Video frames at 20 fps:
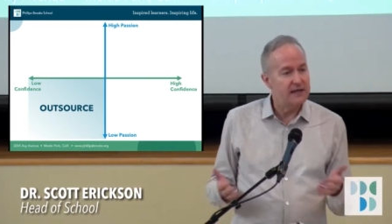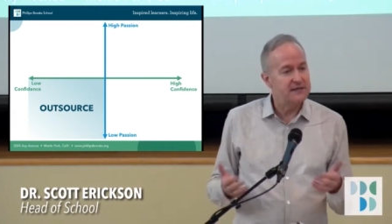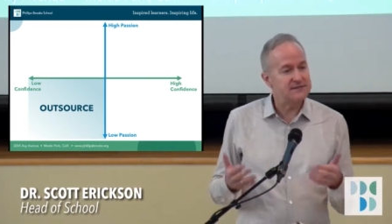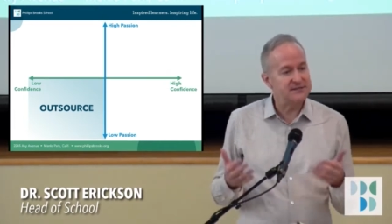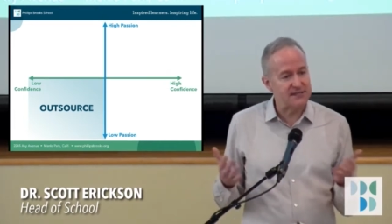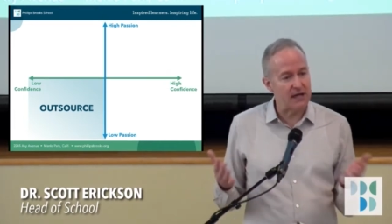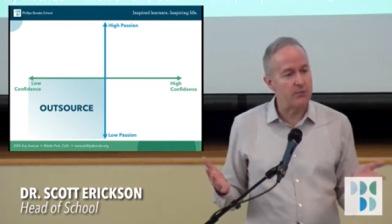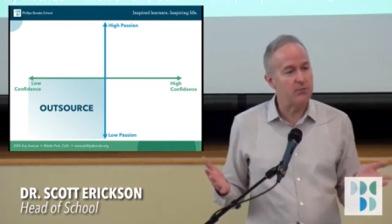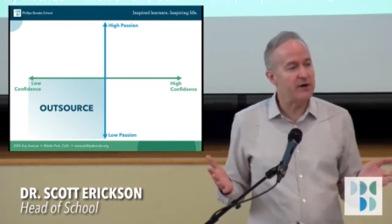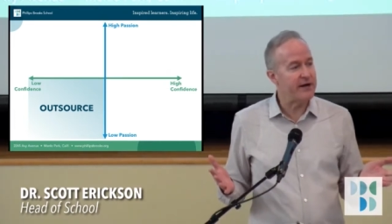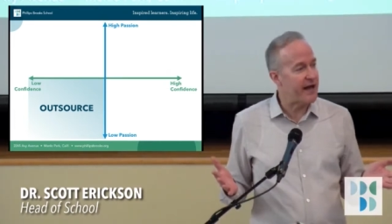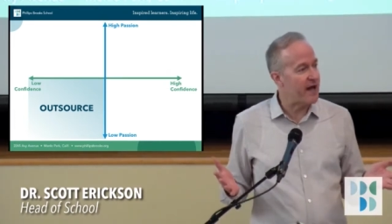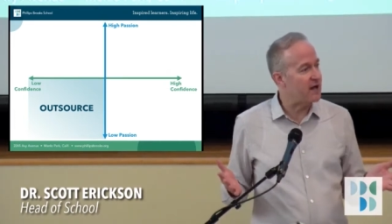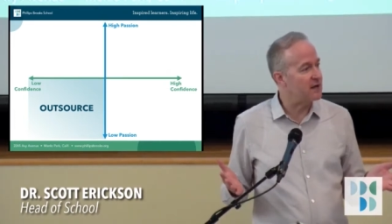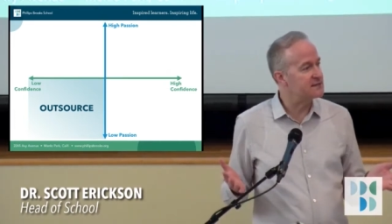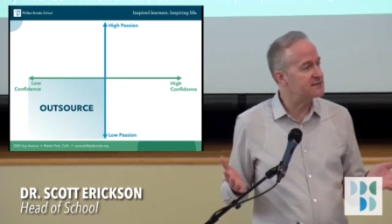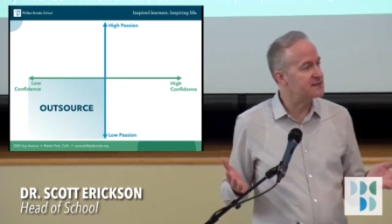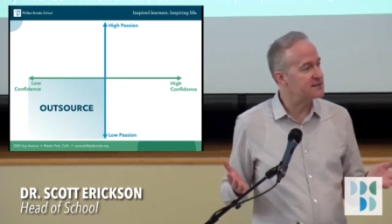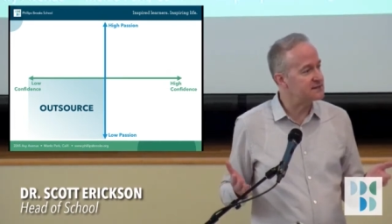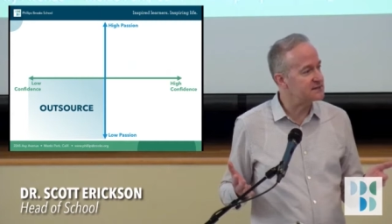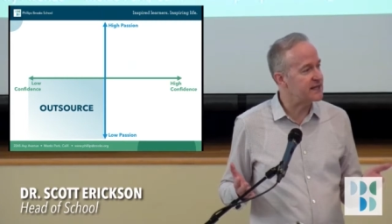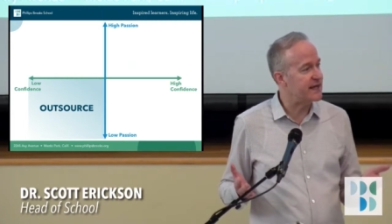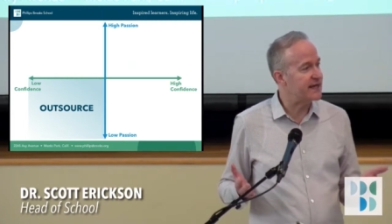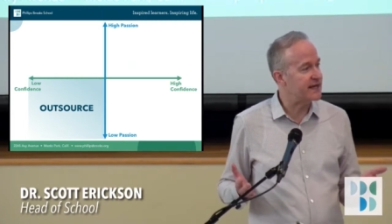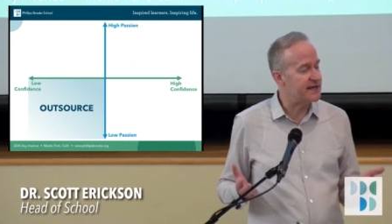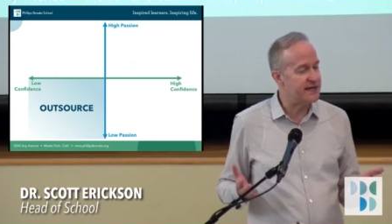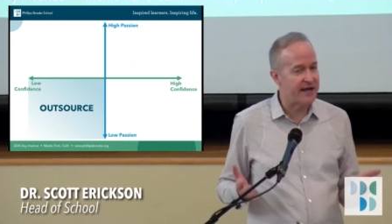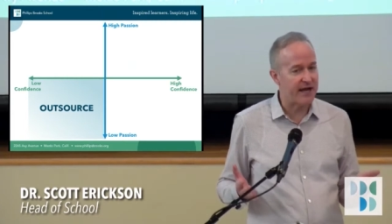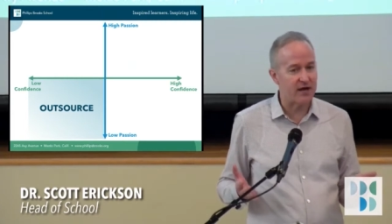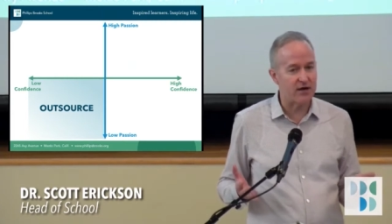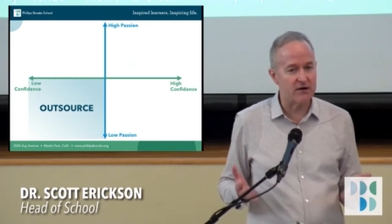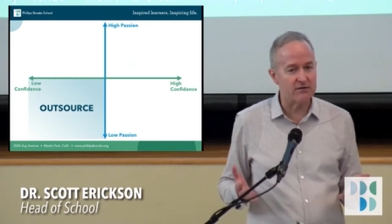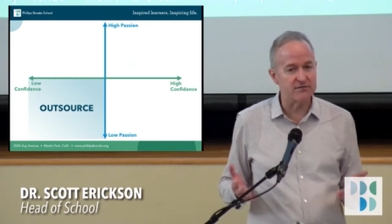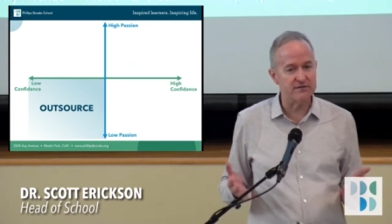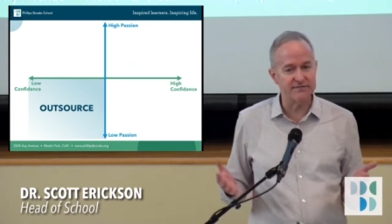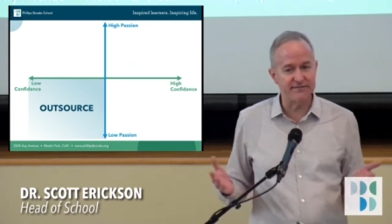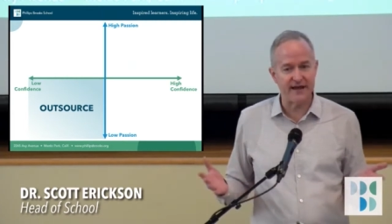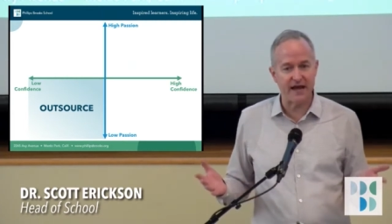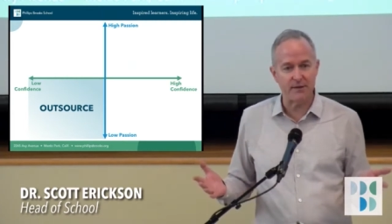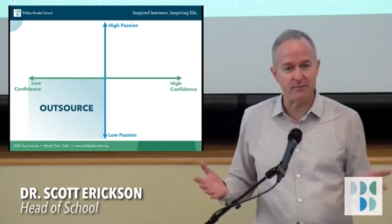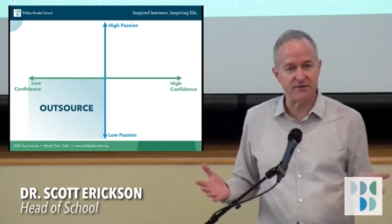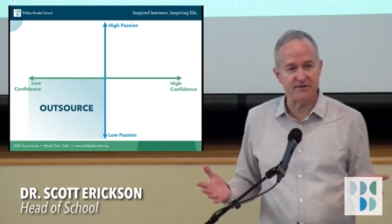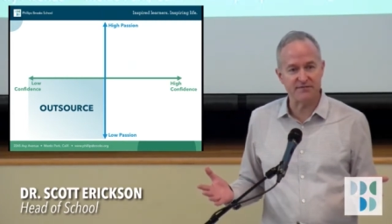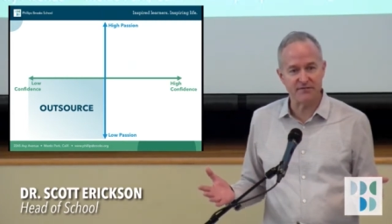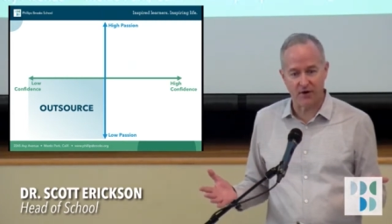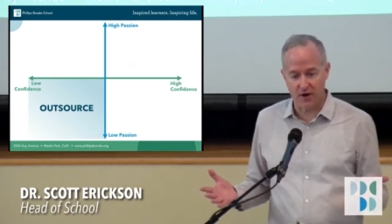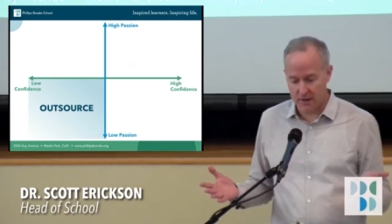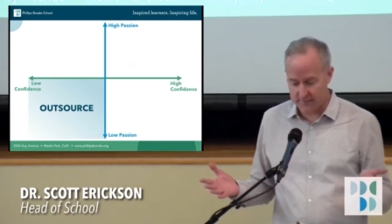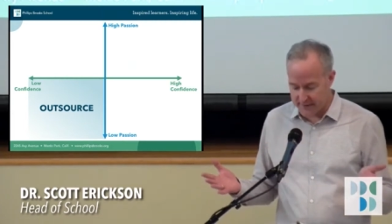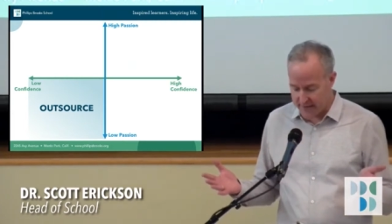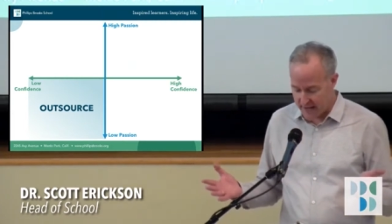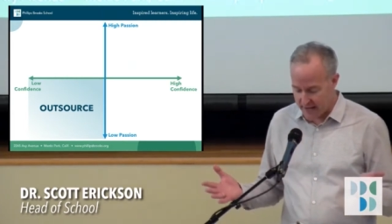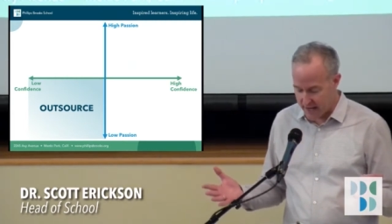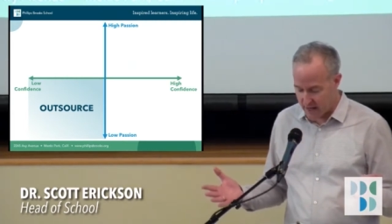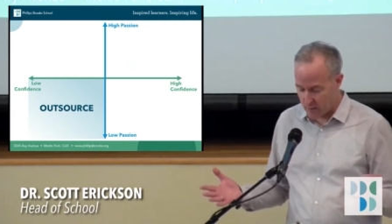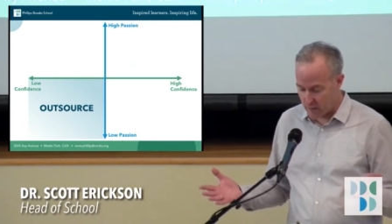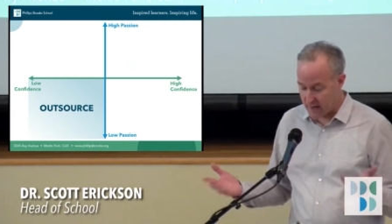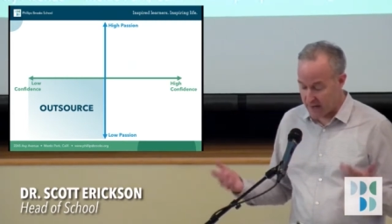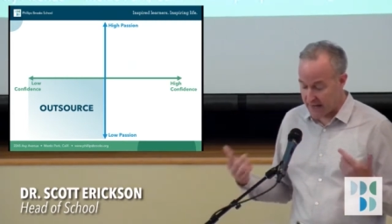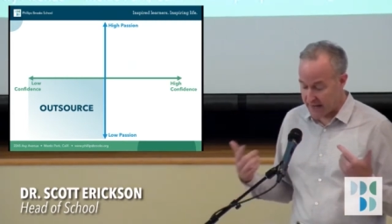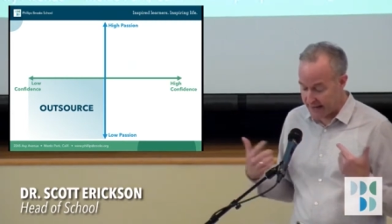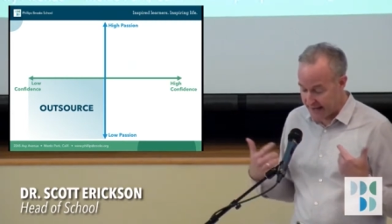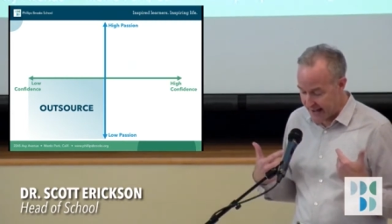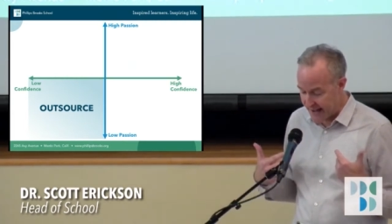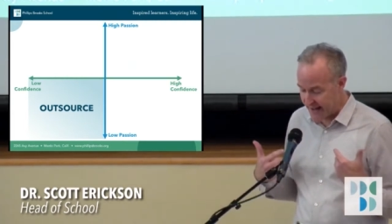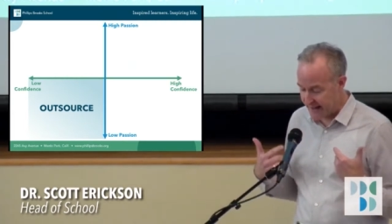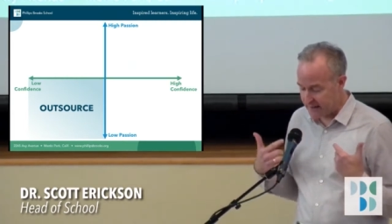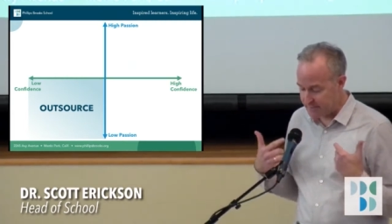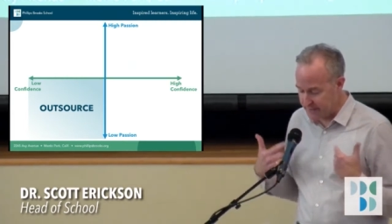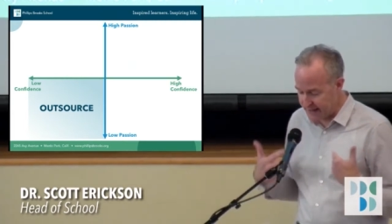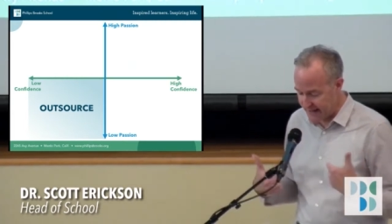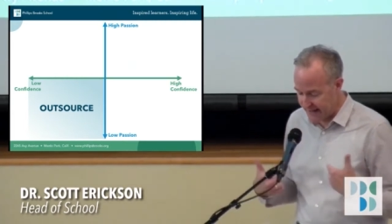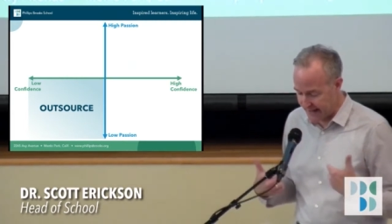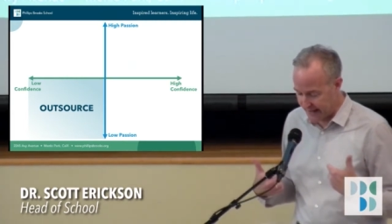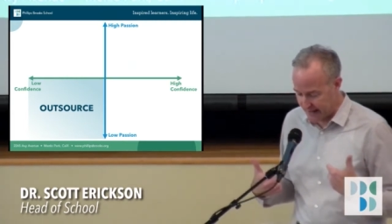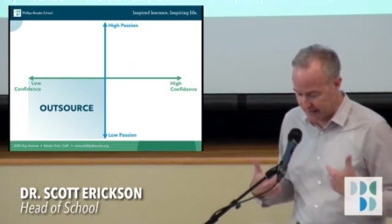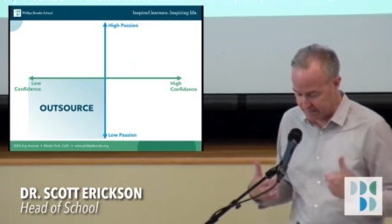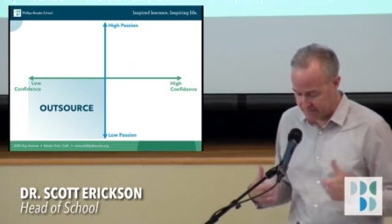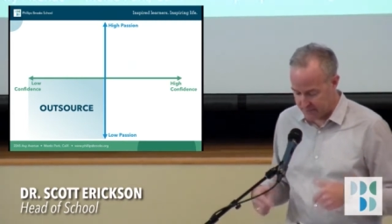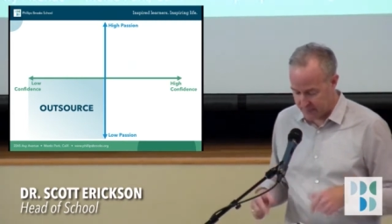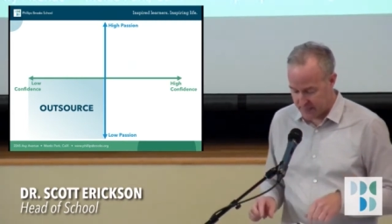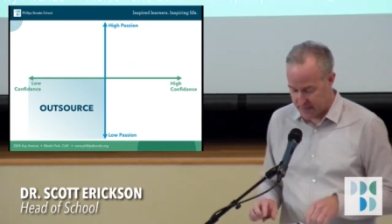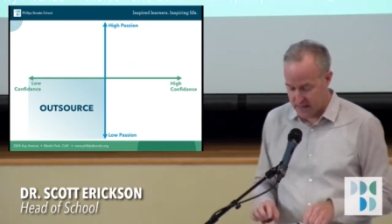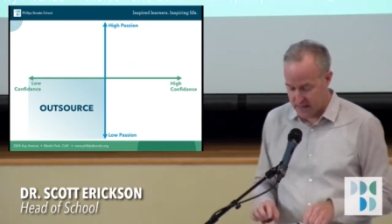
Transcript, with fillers: Someone else is taking care of the family farm in Iowa, not me.